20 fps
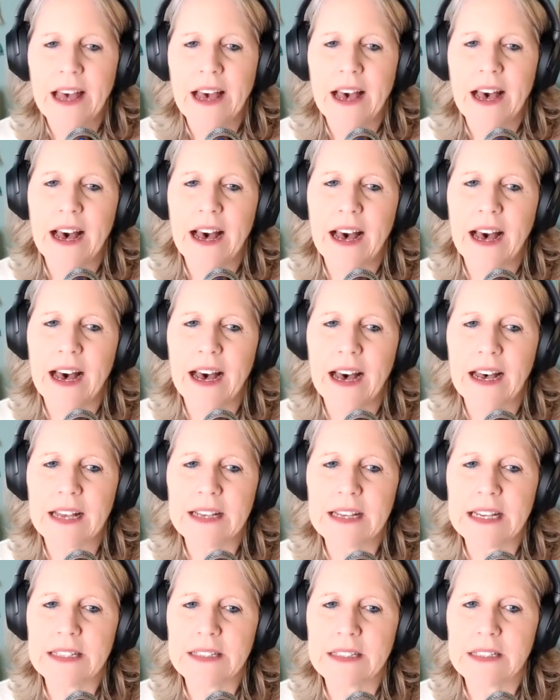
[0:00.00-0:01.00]
Uh,
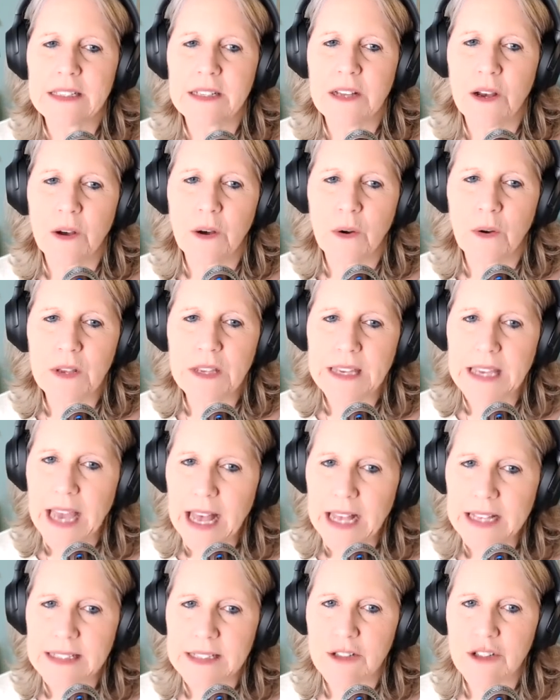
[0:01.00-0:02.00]
and so,
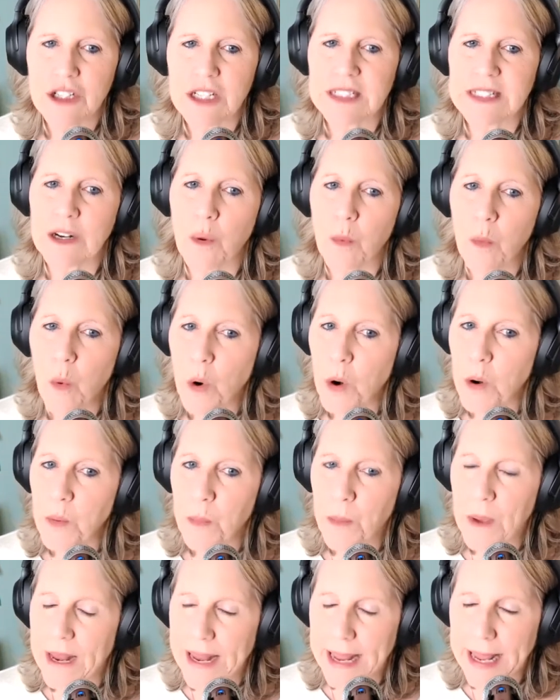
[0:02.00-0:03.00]
yes, she's an award
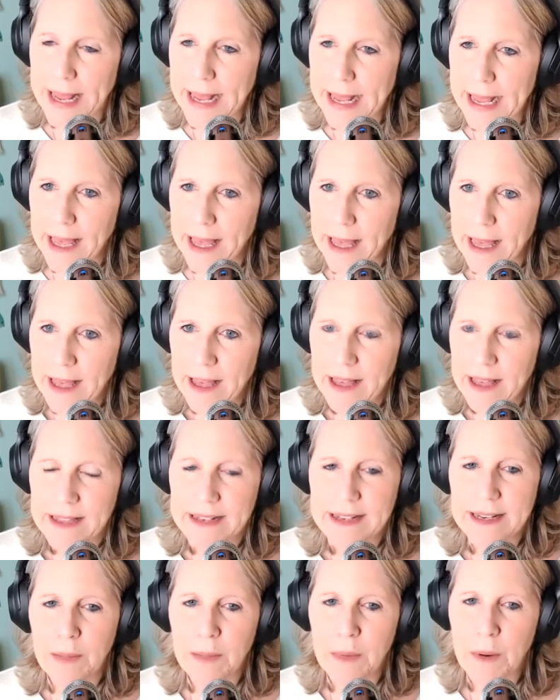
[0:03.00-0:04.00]
winning
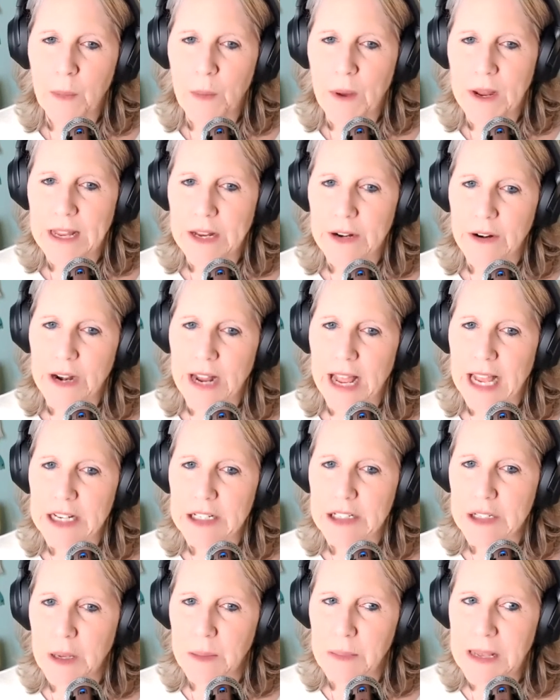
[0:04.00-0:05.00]
number one
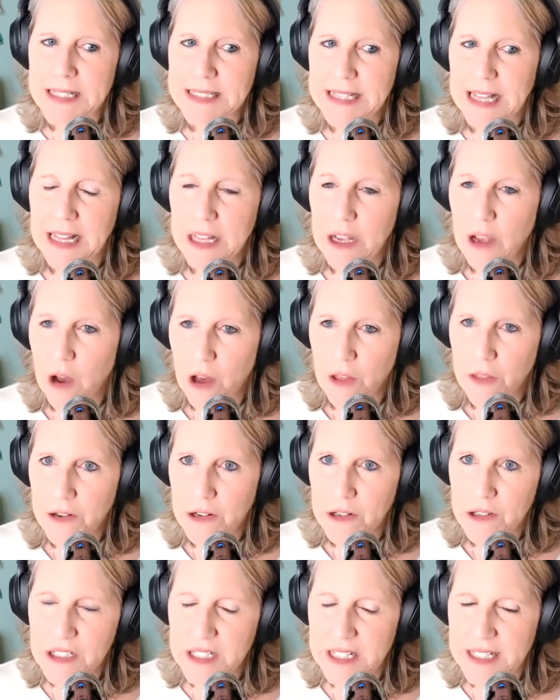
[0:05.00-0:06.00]
international best-selling
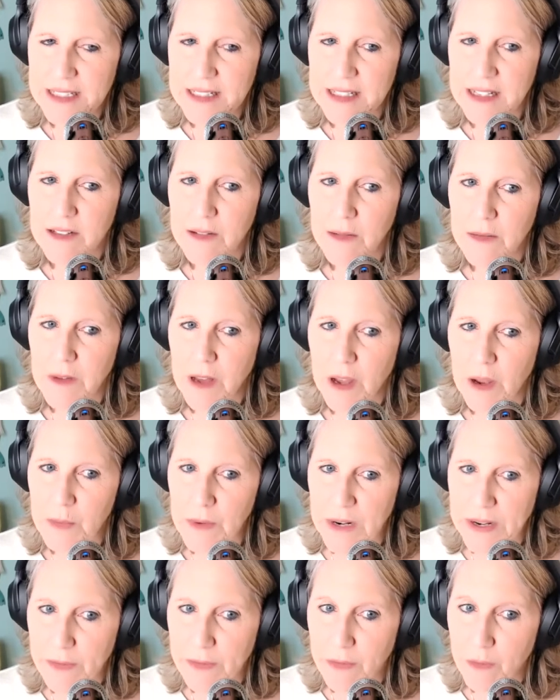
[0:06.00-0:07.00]
author. She has uh,
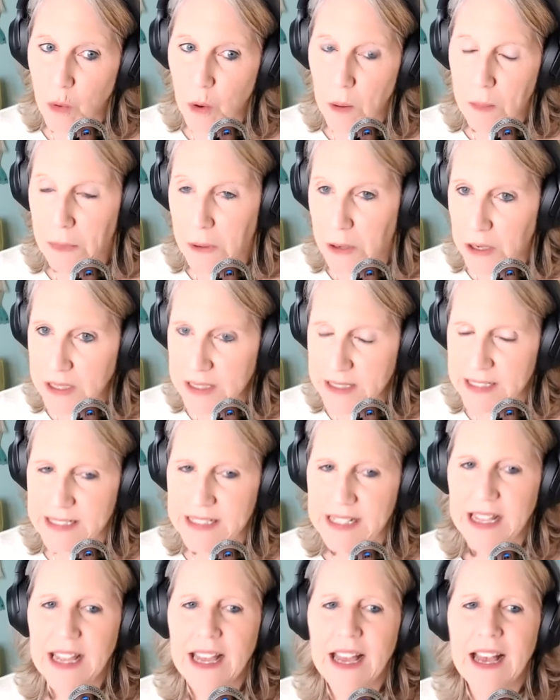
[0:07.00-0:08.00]
written four
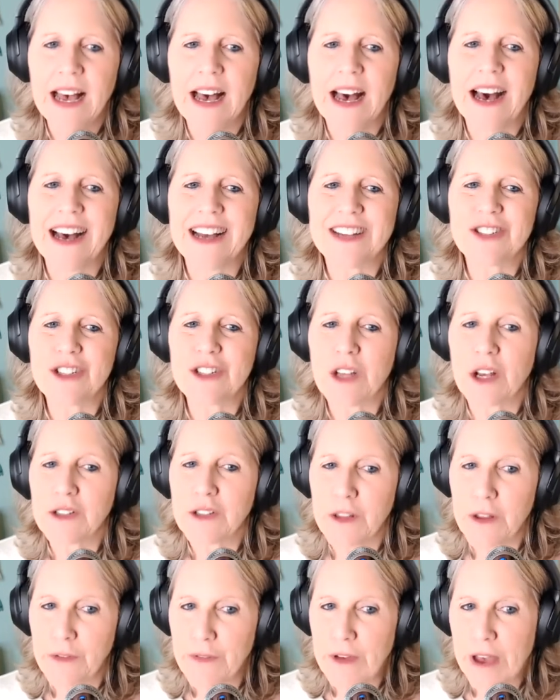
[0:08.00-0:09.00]
books. Uh, she's
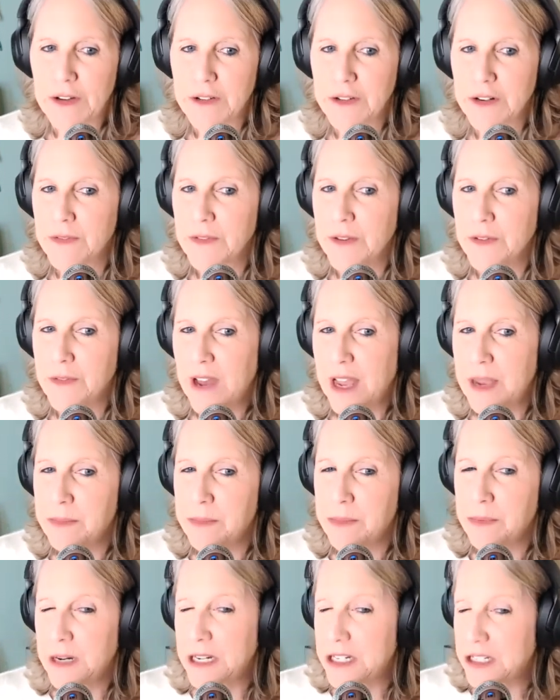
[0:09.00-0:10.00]
also the founder of the
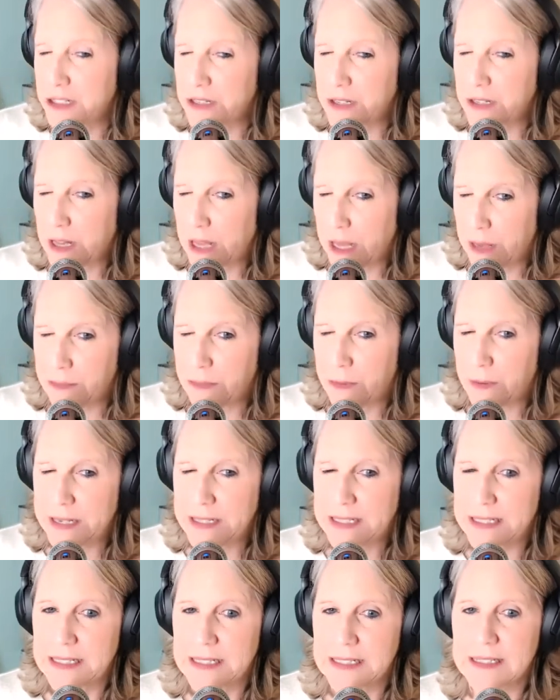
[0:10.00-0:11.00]
Vibrational
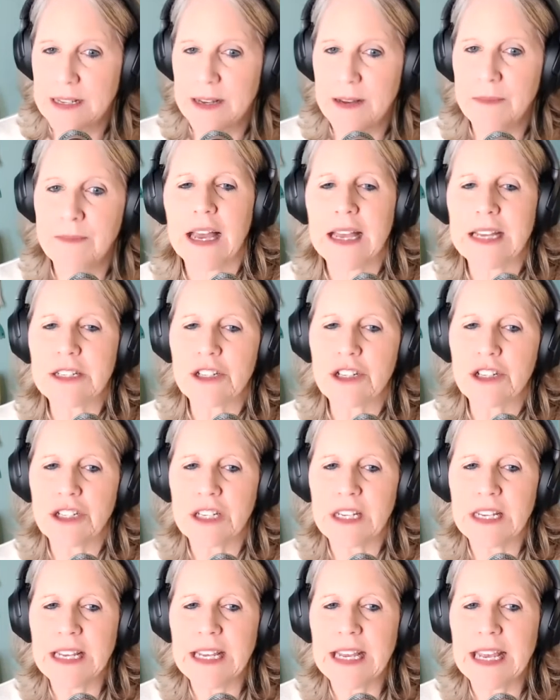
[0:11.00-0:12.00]
Upgrade System, and
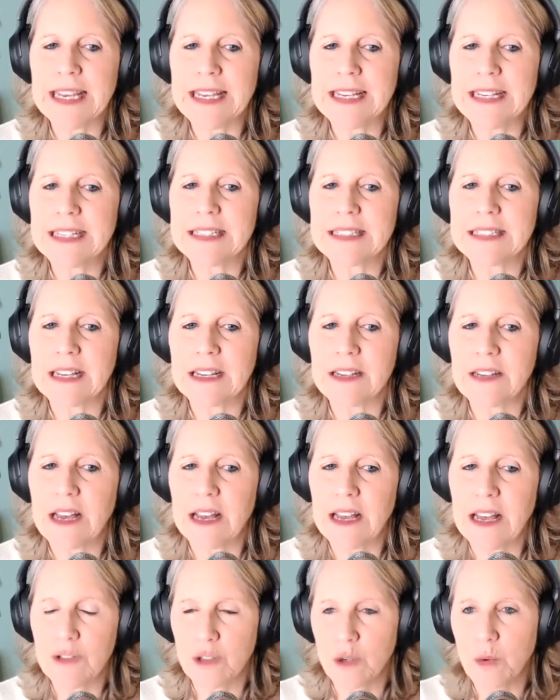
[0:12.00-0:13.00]
she is
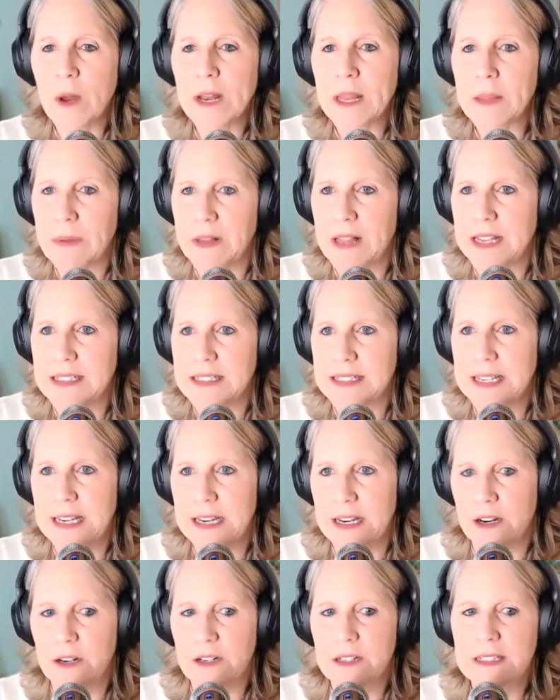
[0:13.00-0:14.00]
uh, 20 plus
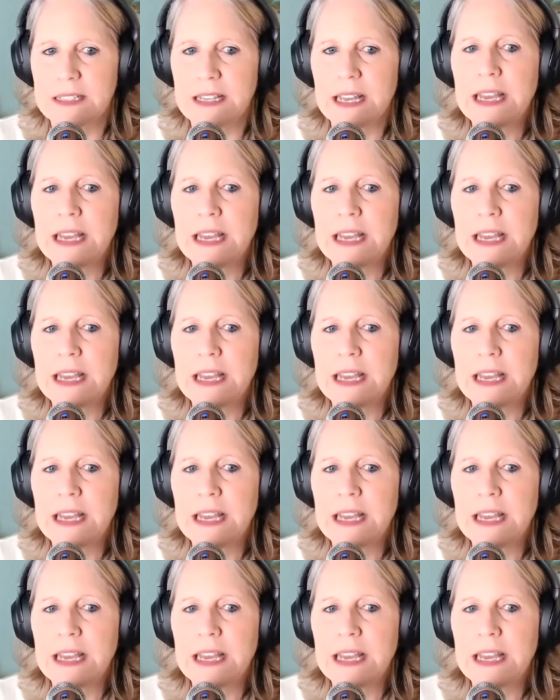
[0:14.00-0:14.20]
years